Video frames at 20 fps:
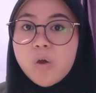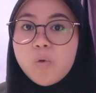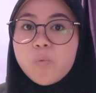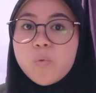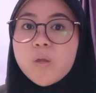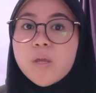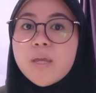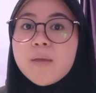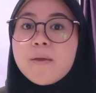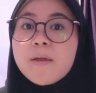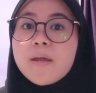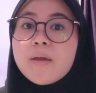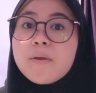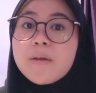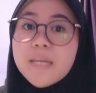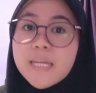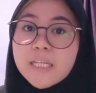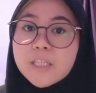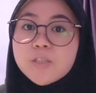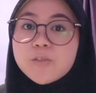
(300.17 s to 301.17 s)
We
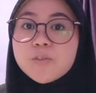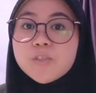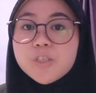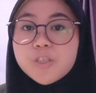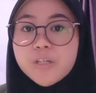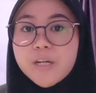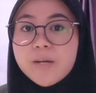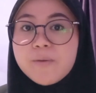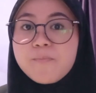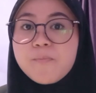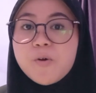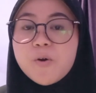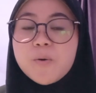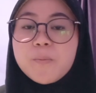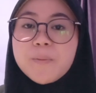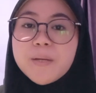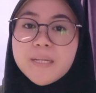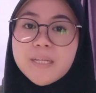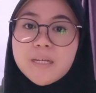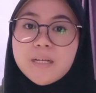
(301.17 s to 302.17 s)
need to train more
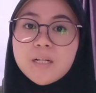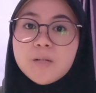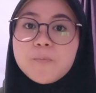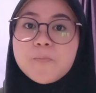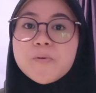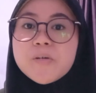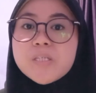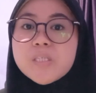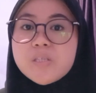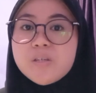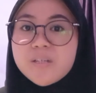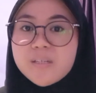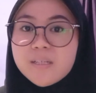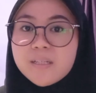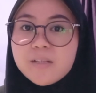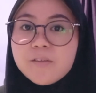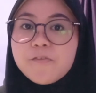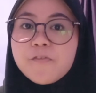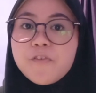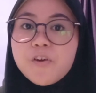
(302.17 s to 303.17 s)
medical
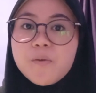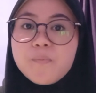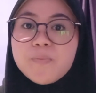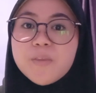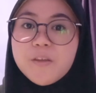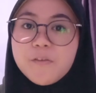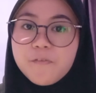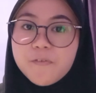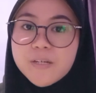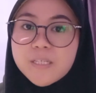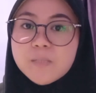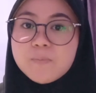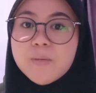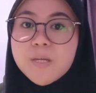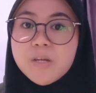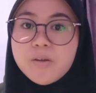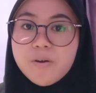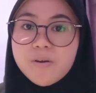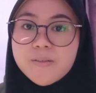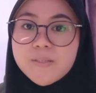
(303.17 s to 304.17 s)
personnel from diverse
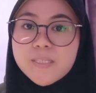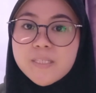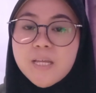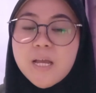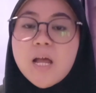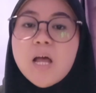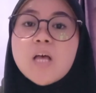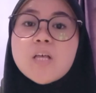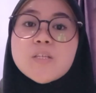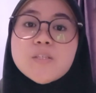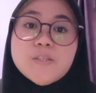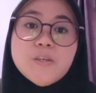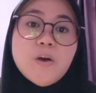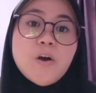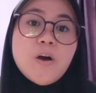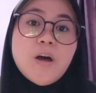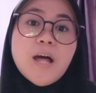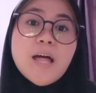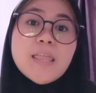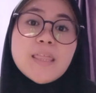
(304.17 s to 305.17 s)
backgrounds
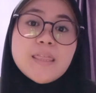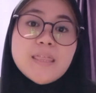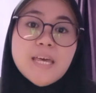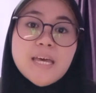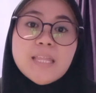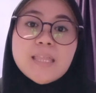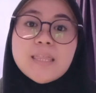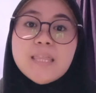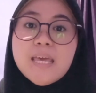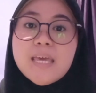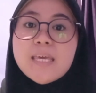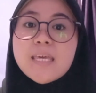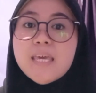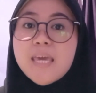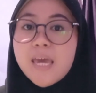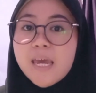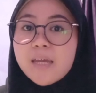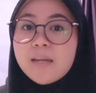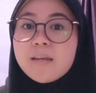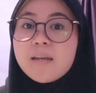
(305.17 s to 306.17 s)
so that they
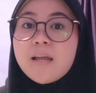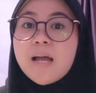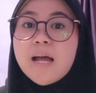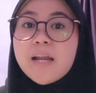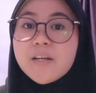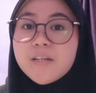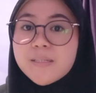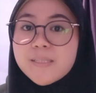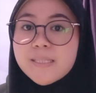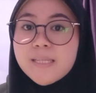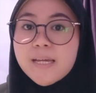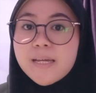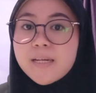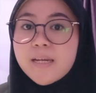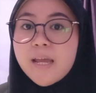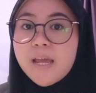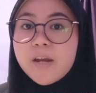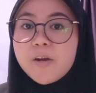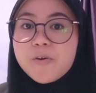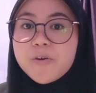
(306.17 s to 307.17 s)
can
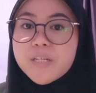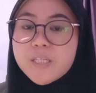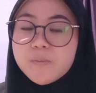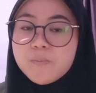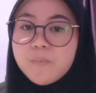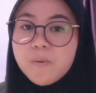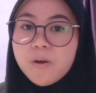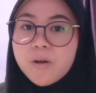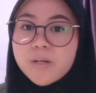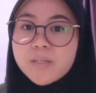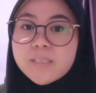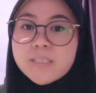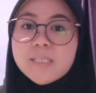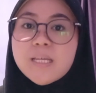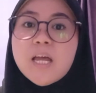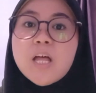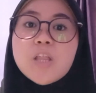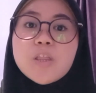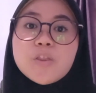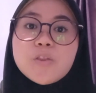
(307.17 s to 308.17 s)
understand and respond
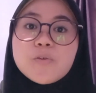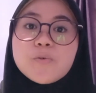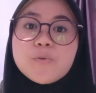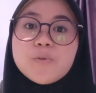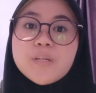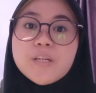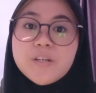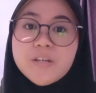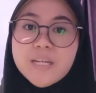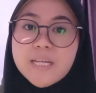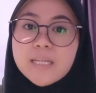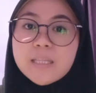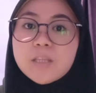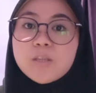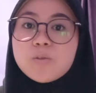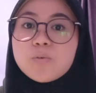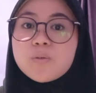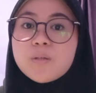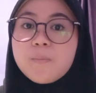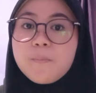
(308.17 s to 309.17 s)
to the need
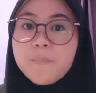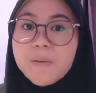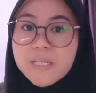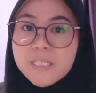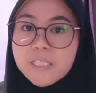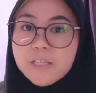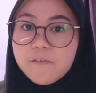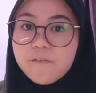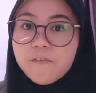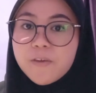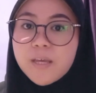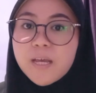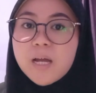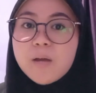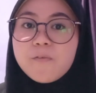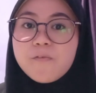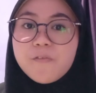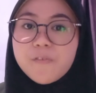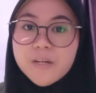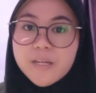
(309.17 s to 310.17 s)
to the Pacific
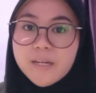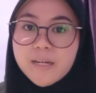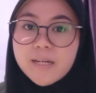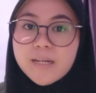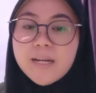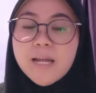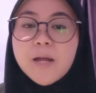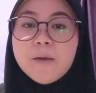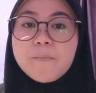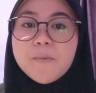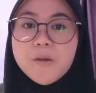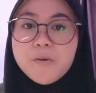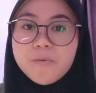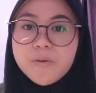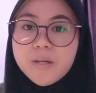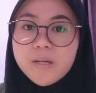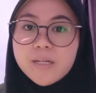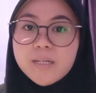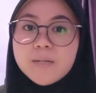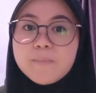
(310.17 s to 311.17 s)
African
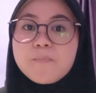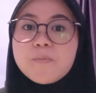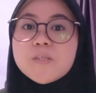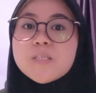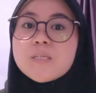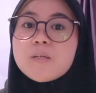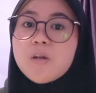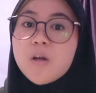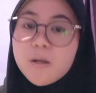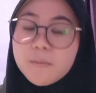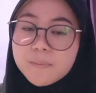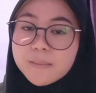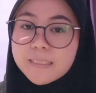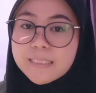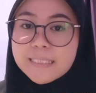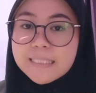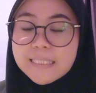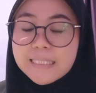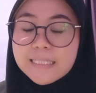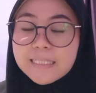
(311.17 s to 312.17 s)
American
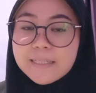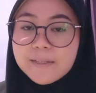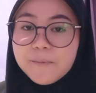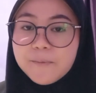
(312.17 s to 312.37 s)
community.